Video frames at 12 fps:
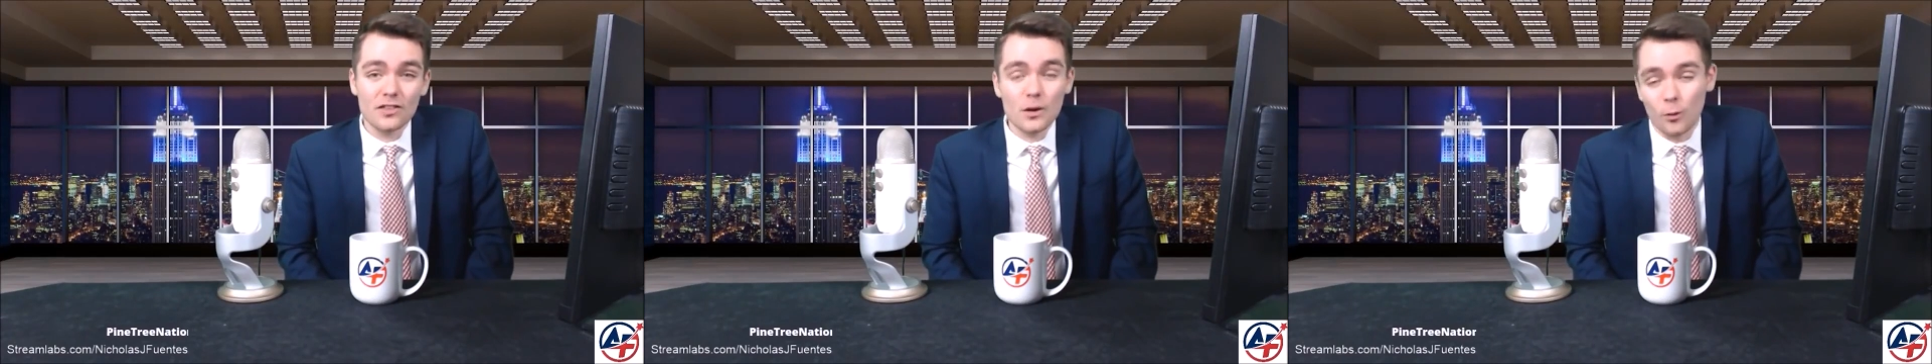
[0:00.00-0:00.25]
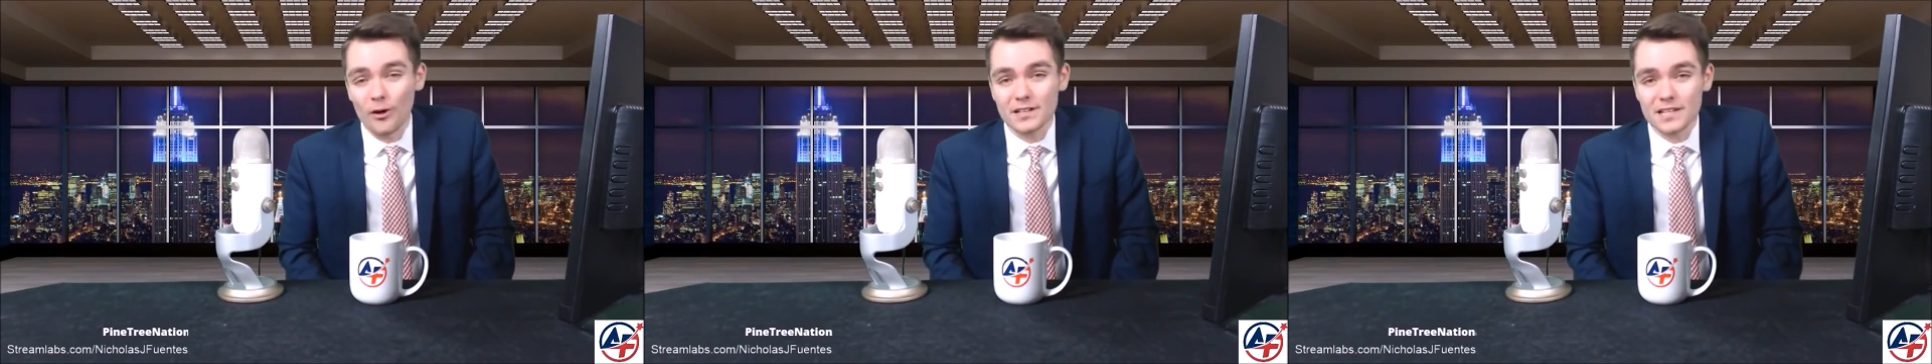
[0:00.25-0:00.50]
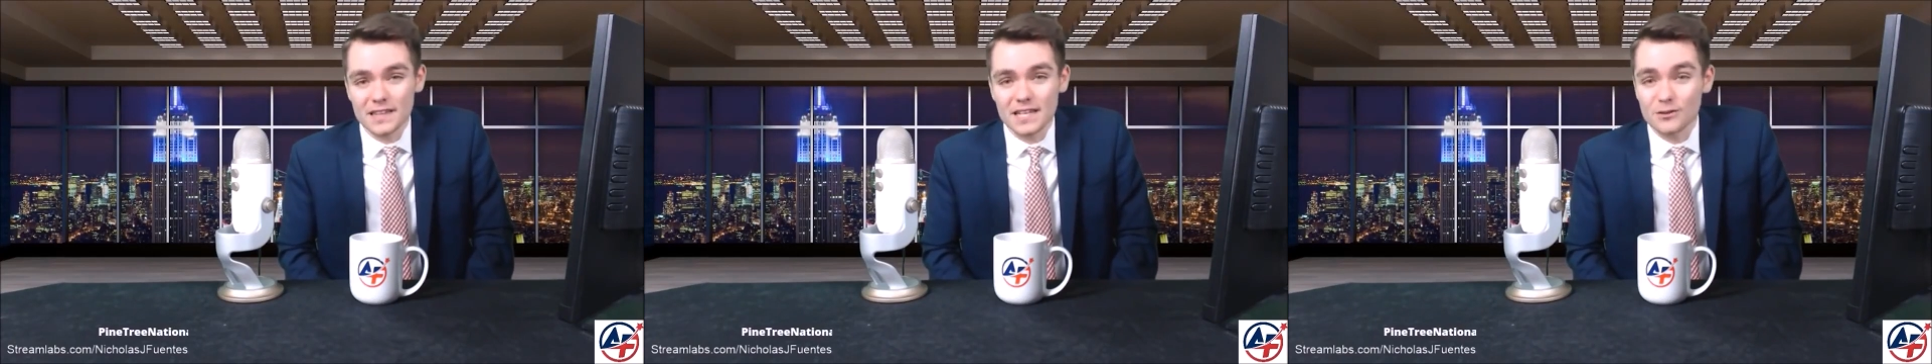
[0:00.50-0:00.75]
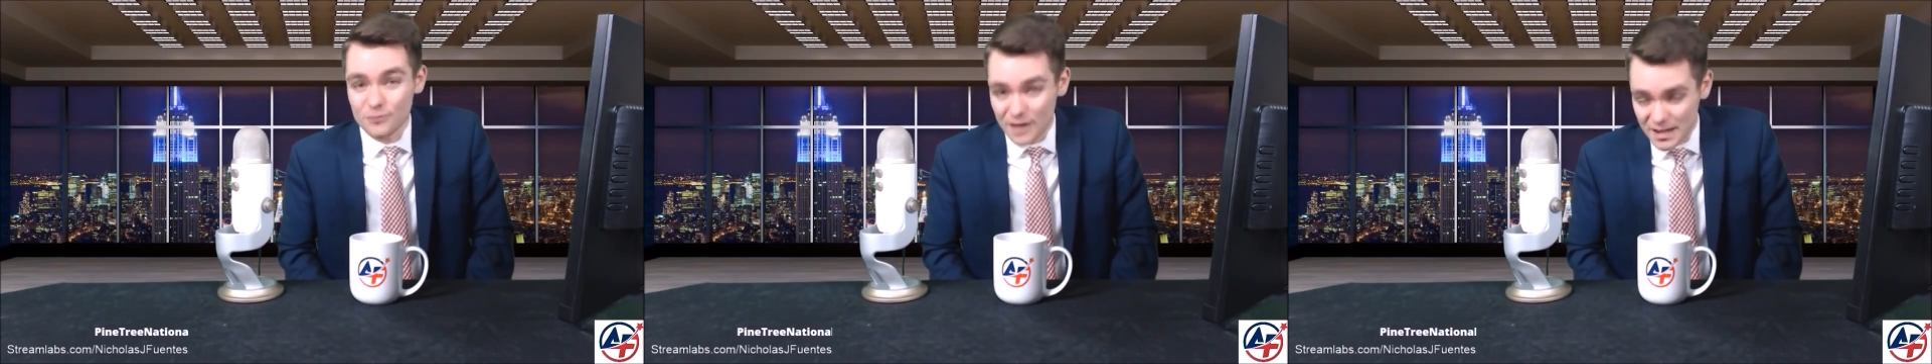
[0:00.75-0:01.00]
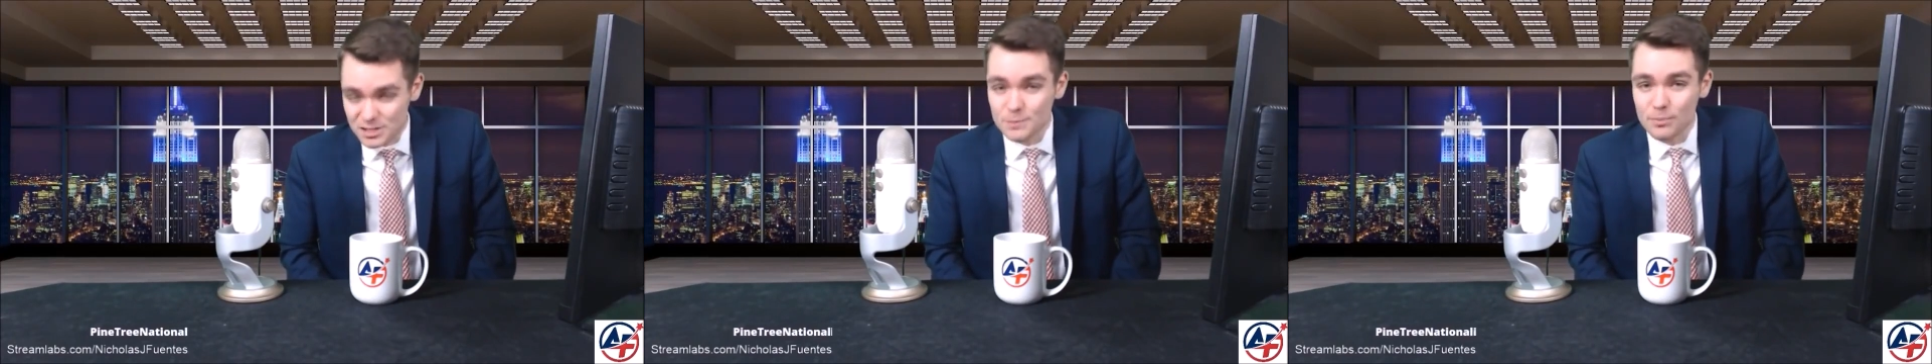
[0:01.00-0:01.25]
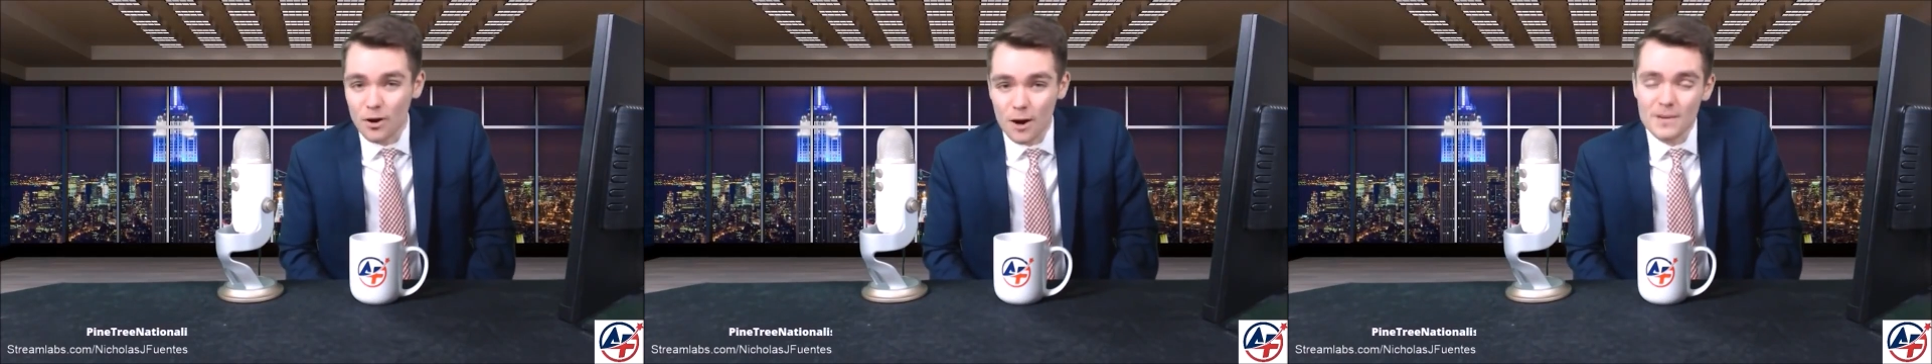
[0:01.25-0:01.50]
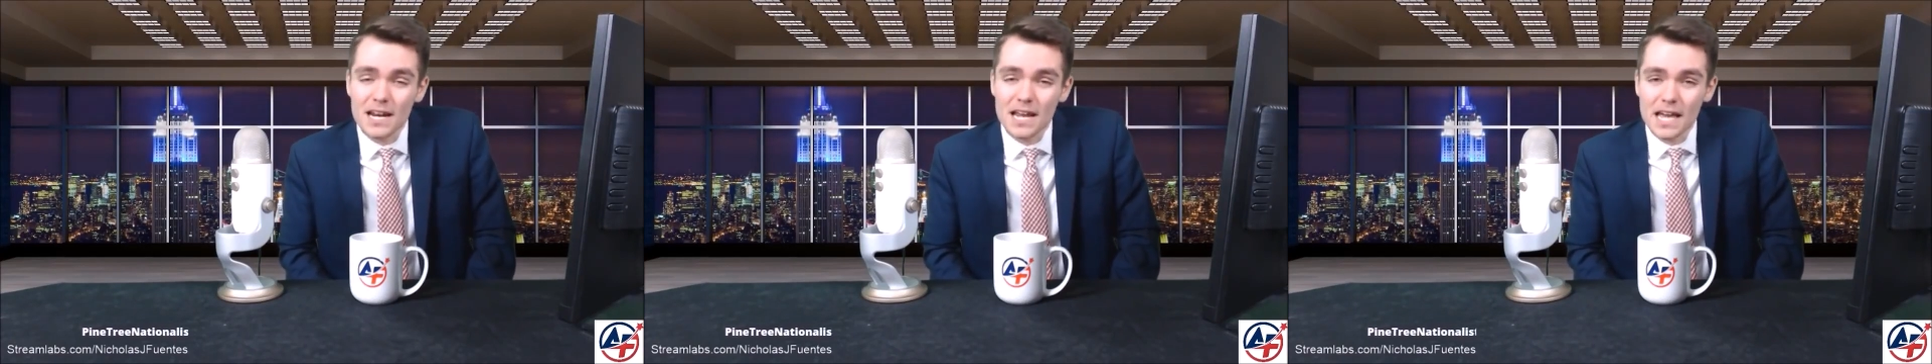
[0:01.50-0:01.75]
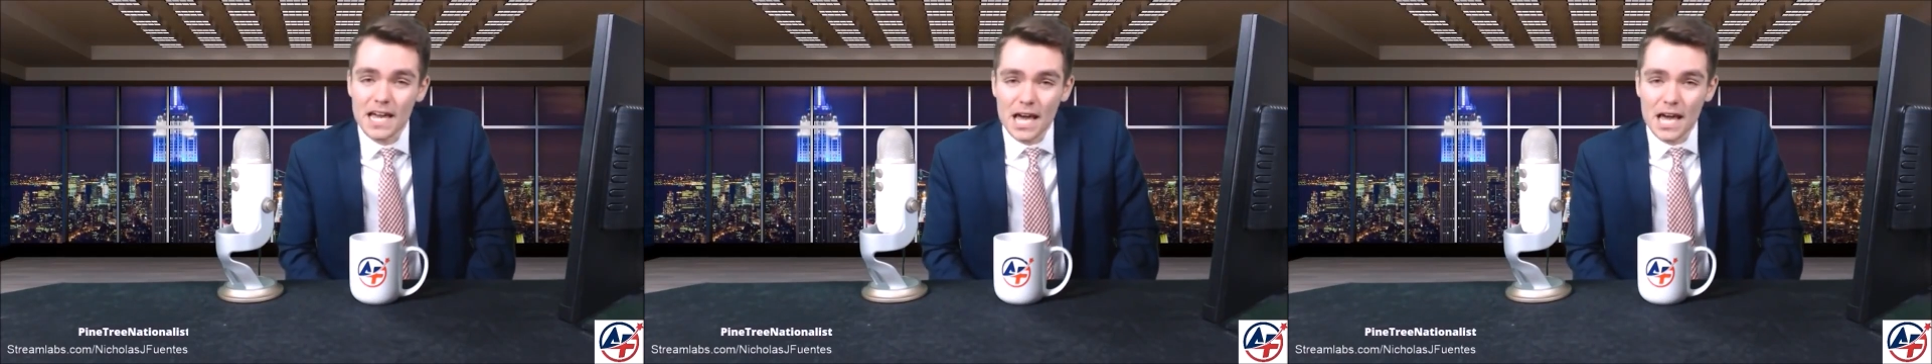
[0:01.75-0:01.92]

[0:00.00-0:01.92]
they worked in the Defense Department.